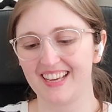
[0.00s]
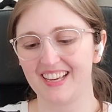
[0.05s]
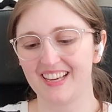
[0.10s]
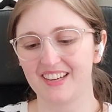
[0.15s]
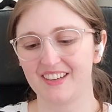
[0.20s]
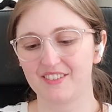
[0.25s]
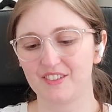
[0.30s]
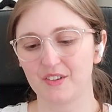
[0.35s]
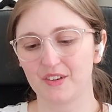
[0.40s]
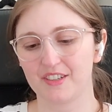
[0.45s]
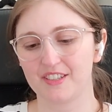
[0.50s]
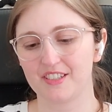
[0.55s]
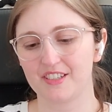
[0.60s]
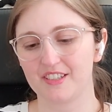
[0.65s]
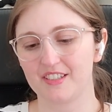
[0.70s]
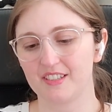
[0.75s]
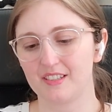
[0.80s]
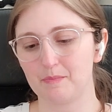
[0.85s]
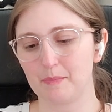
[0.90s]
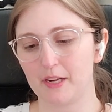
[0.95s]
Of course, you
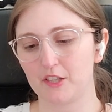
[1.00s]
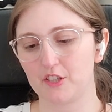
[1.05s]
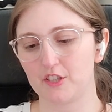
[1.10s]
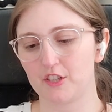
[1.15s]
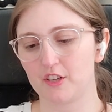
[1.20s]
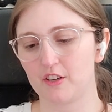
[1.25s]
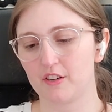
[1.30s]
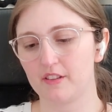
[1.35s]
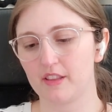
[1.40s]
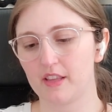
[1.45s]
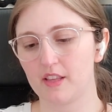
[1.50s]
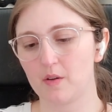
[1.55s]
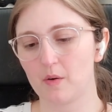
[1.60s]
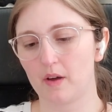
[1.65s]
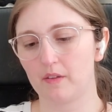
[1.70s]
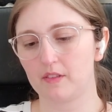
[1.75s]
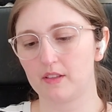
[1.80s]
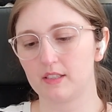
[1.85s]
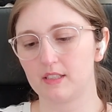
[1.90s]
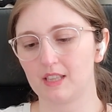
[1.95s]
just make sure that you
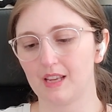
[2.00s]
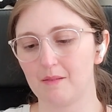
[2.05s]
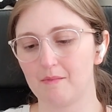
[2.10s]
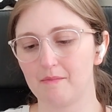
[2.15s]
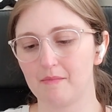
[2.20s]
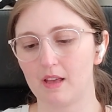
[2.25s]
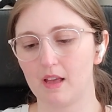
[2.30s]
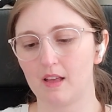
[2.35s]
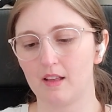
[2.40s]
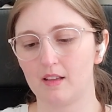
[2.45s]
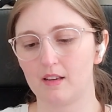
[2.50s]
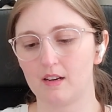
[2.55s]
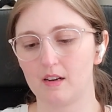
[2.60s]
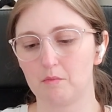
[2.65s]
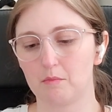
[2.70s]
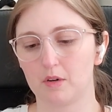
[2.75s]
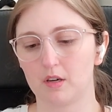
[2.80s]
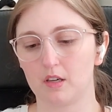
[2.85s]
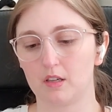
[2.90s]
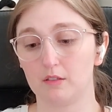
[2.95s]
have the same
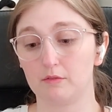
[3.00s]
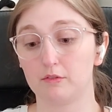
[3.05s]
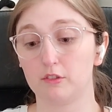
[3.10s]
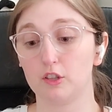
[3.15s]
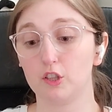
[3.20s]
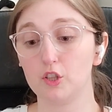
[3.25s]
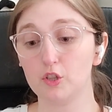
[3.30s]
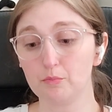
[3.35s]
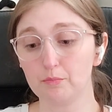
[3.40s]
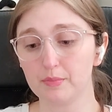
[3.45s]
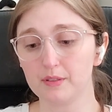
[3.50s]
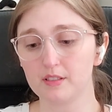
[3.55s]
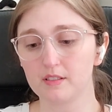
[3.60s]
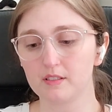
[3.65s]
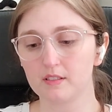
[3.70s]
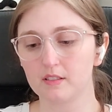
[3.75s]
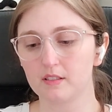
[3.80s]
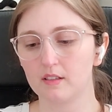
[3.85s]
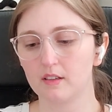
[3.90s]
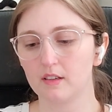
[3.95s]
number of
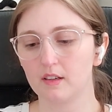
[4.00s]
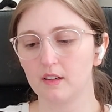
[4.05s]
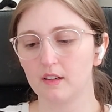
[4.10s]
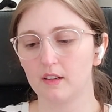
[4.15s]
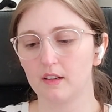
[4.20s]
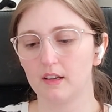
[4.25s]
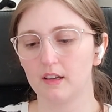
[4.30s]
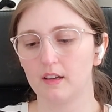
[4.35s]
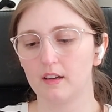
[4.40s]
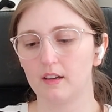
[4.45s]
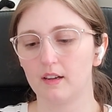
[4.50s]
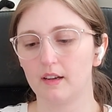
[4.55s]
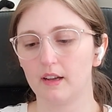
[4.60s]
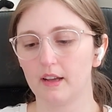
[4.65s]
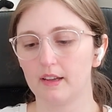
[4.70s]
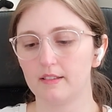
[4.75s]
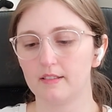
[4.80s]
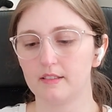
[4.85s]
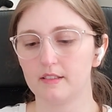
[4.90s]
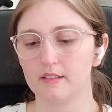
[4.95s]
loops
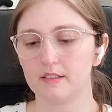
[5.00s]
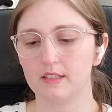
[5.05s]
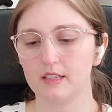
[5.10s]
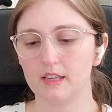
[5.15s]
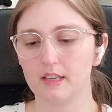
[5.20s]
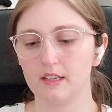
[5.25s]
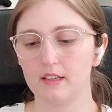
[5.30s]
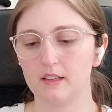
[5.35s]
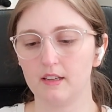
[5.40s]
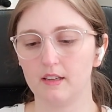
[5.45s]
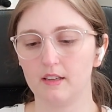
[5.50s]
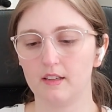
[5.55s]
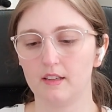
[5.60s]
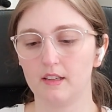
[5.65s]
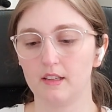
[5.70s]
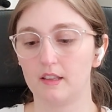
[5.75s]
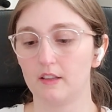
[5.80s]
as you did in